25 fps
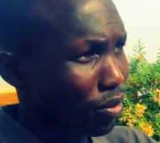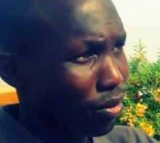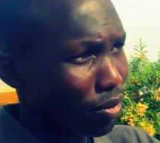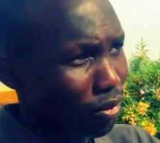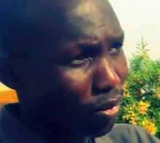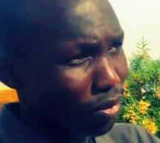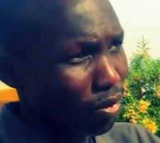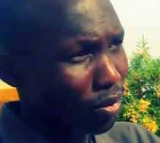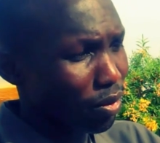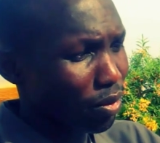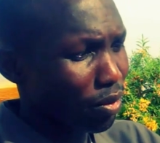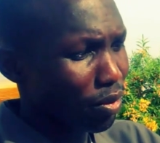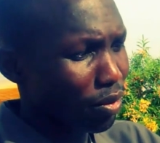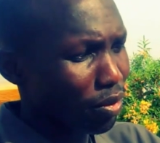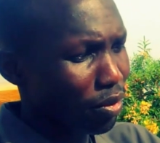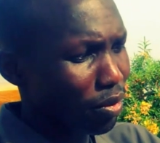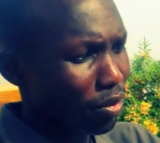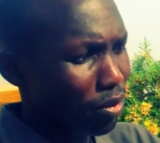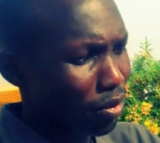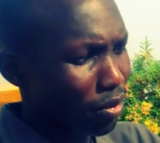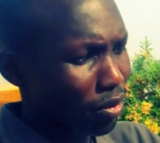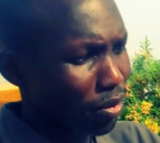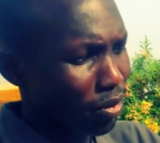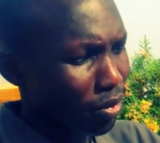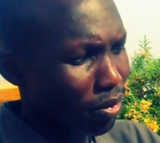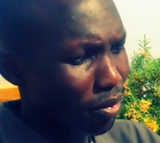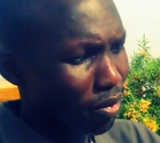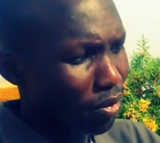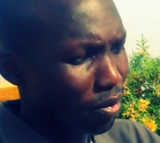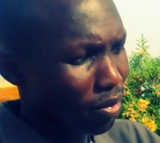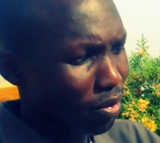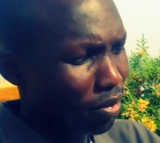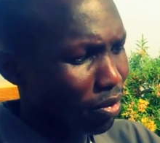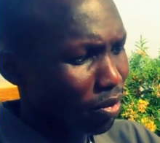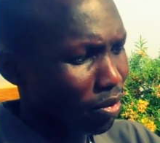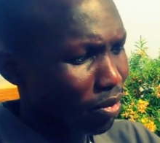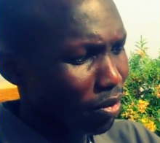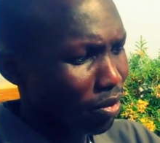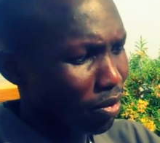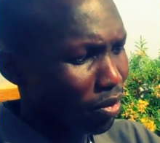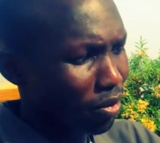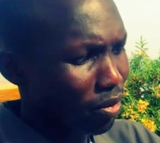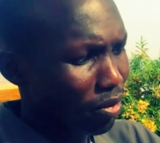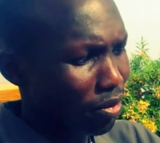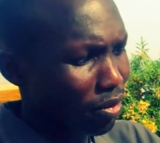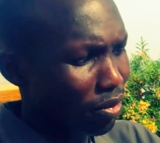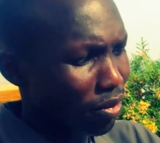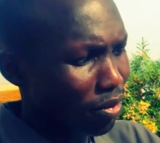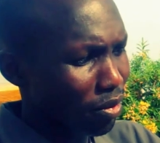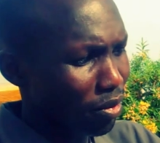
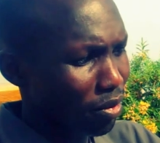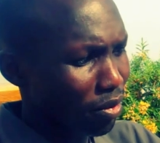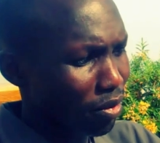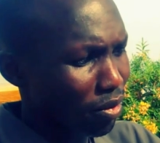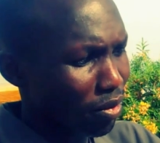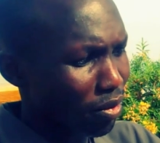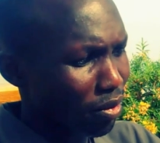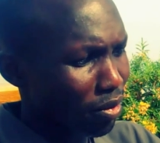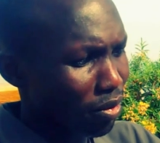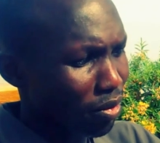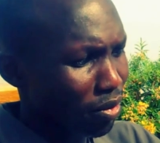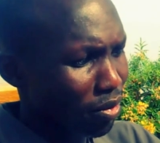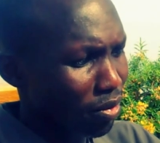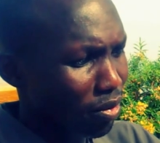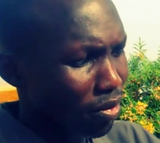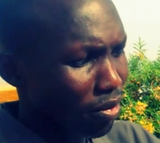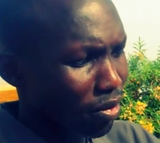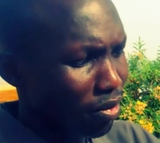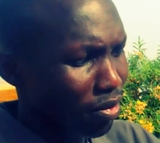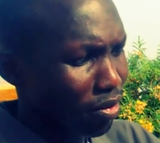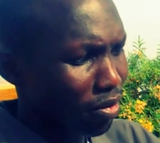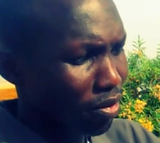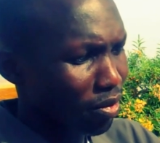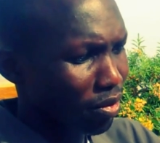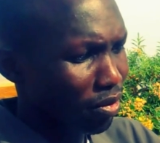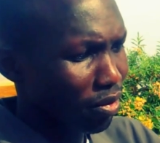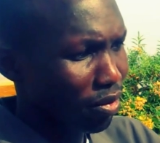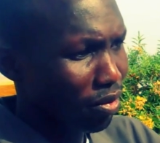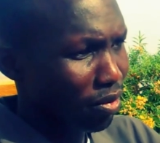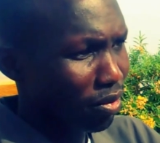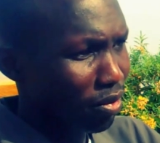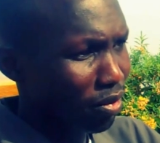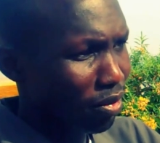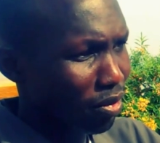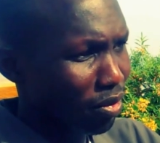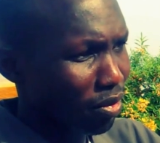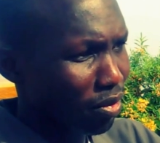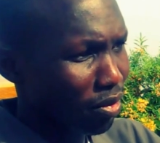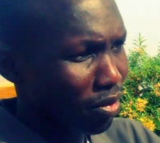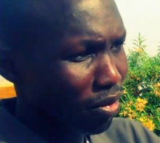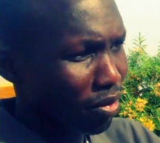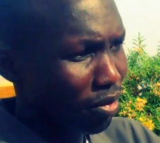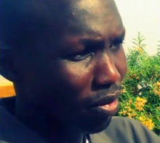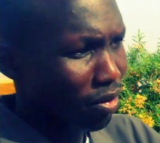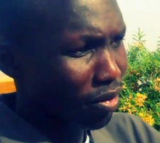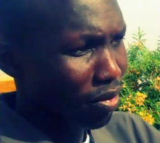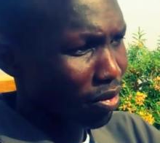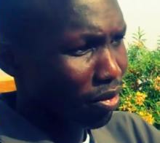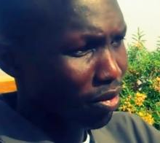(no one is talking)